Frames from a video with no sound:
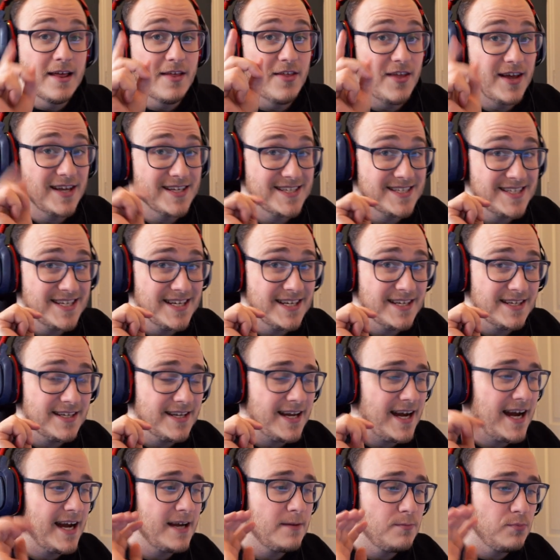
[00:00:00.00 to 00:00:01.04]
That said,
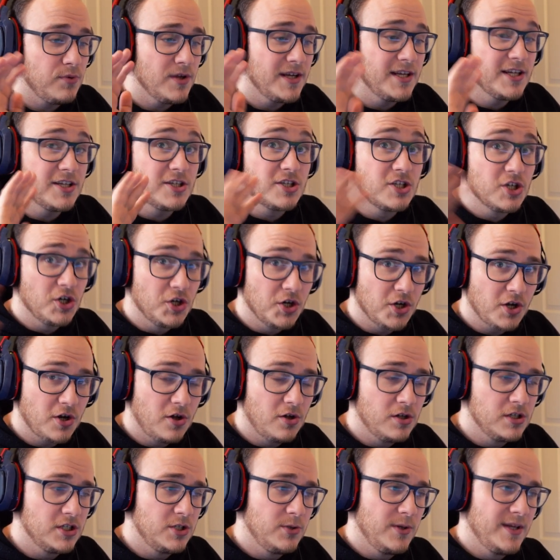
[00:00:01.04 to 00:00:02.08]
I'd played a ton of
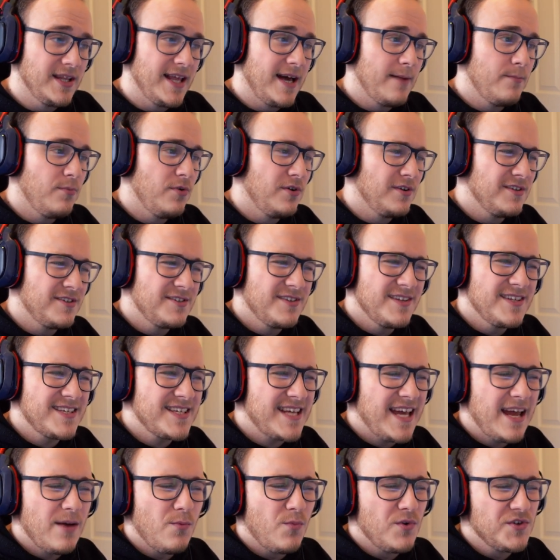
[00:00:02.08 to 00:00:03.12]
Call of Duty at that point, so this
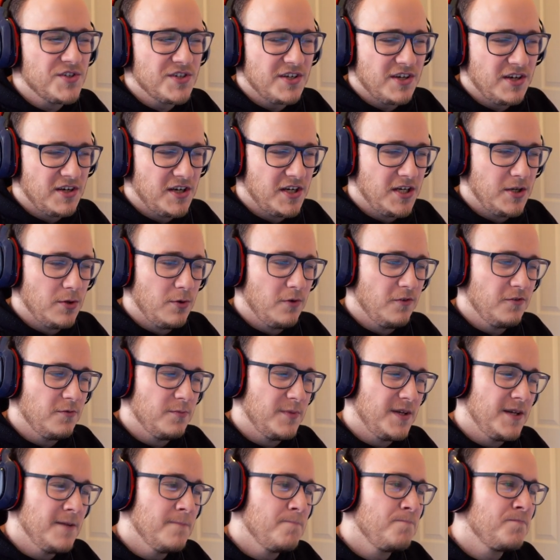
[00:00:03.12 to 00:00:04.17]
game wasn't going to do it for
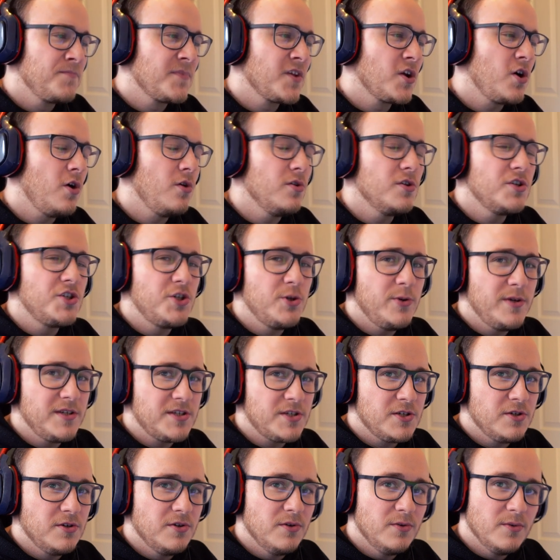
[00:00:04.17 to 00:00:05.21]
me. Call of Duty
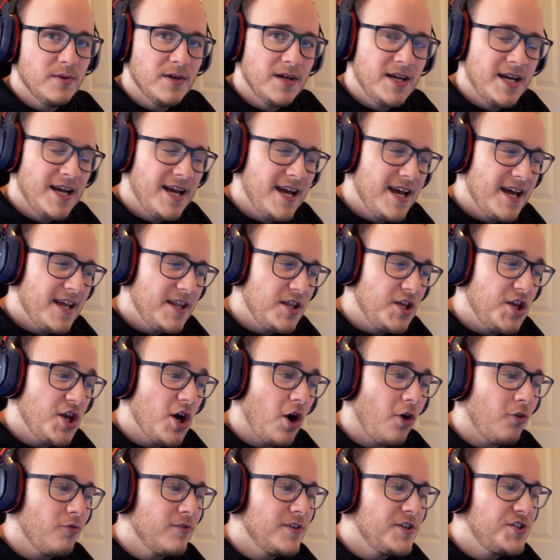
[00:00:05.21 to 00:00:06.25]
2, the
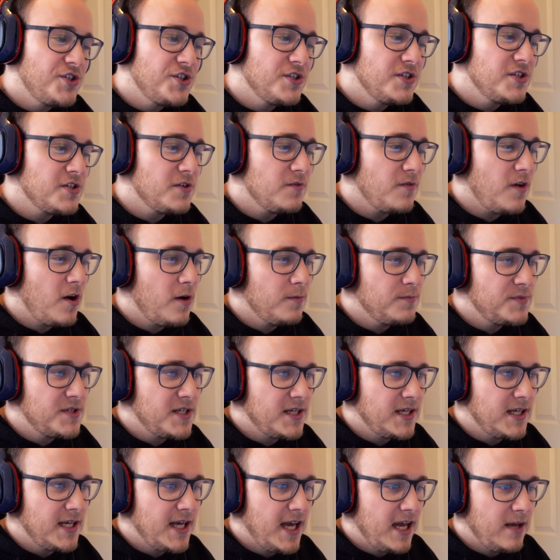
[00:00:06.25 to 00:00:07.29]
origins of
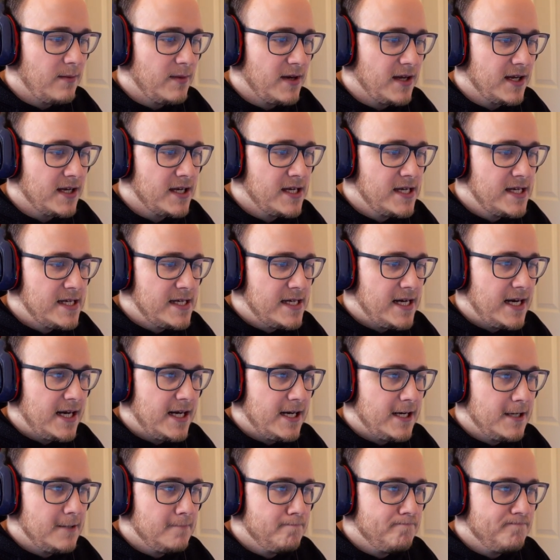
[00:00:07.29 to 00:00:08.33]
Optic Gaming.
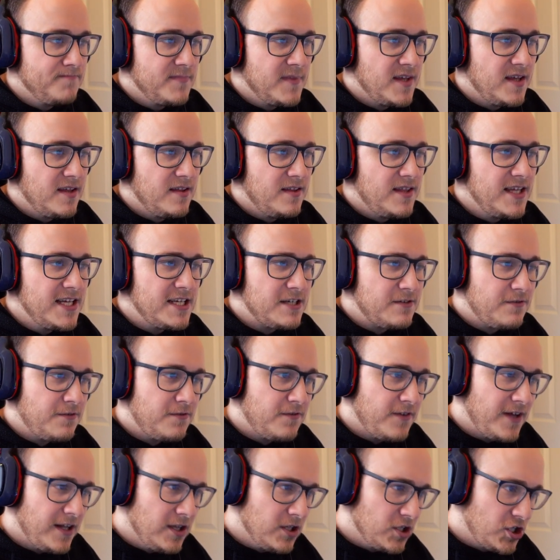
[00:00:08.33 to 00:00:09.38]
Um, this
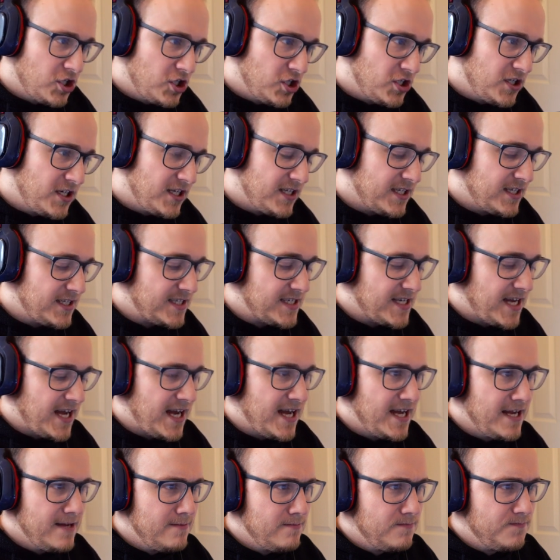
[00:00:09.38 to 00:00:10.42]
felt good at the
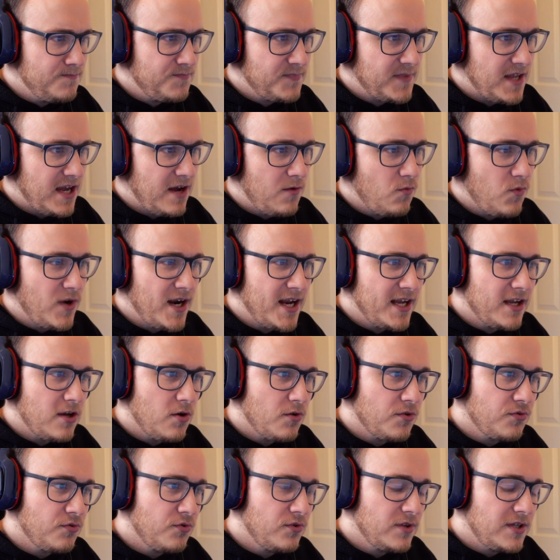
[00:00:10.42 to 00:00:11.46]
time, and when I
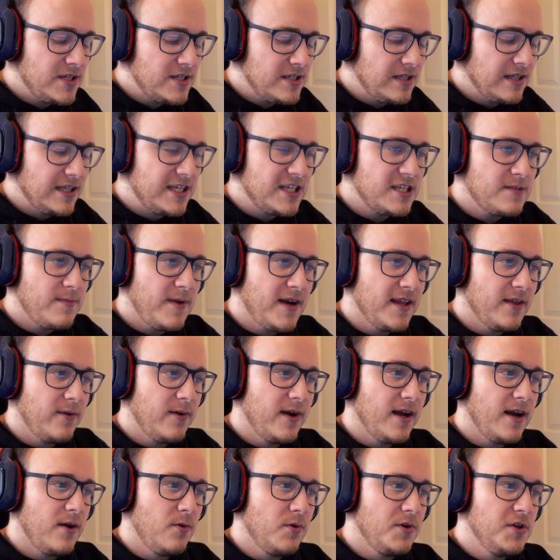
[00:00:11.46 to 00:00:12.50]
go through this list, by the
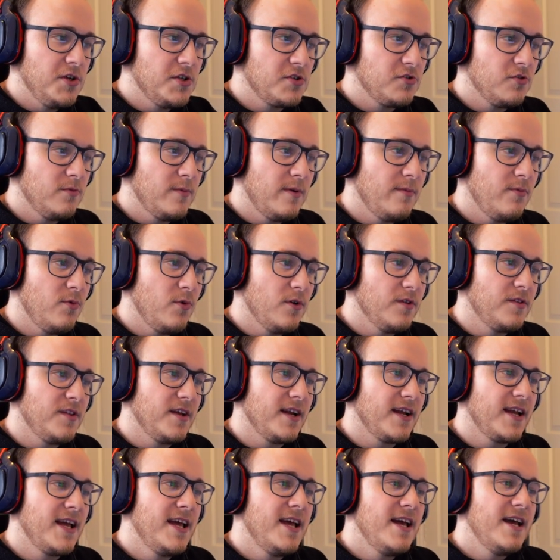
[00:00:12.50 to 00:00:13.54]
way, I want you to remember one
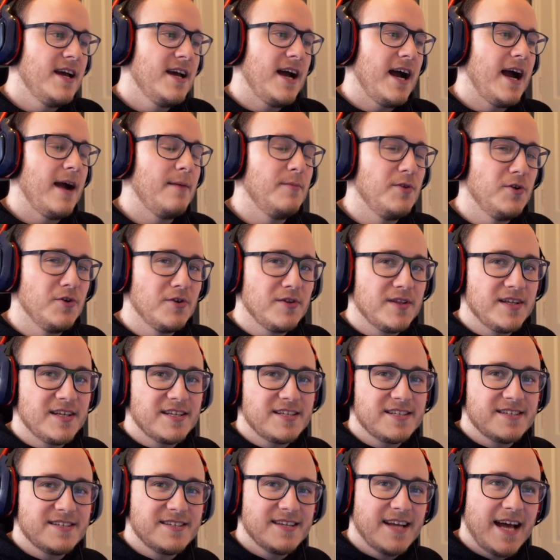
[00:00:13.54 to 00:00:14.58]
thing. I'm doing
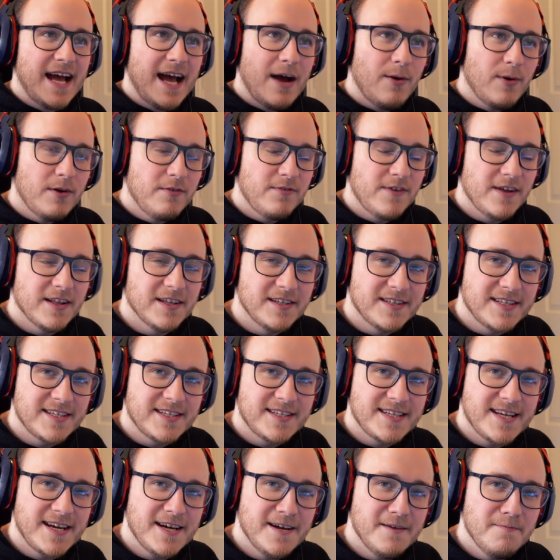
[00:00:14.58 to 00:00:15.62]
this how I felt at the
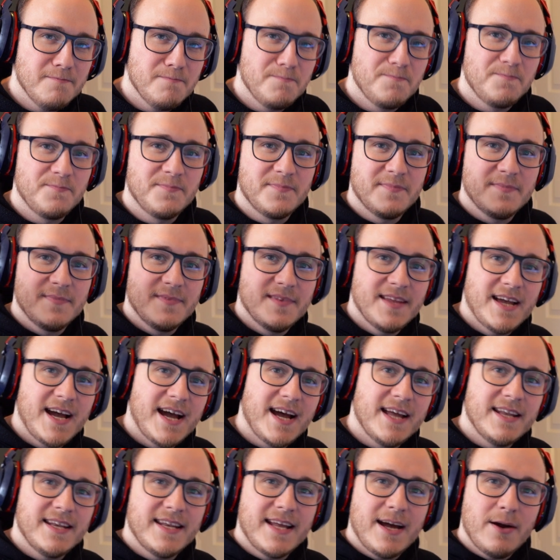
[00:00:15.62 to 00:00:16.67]
time
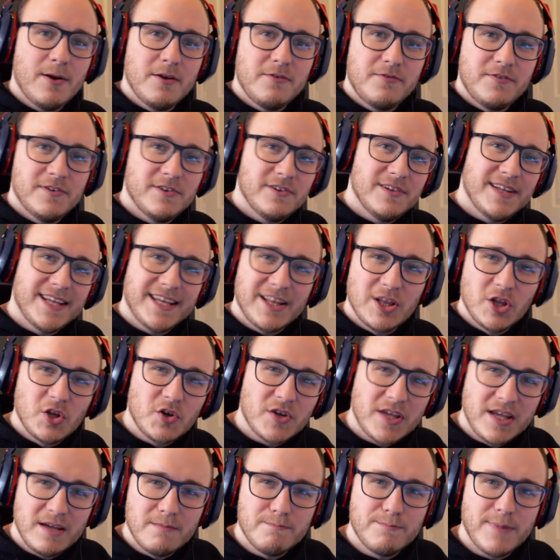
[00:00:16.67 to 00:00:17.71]
and how I feel like
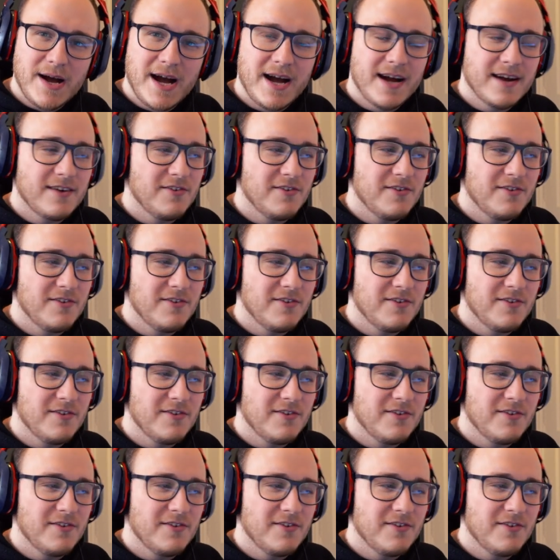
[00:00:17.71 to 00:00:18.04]
looking back.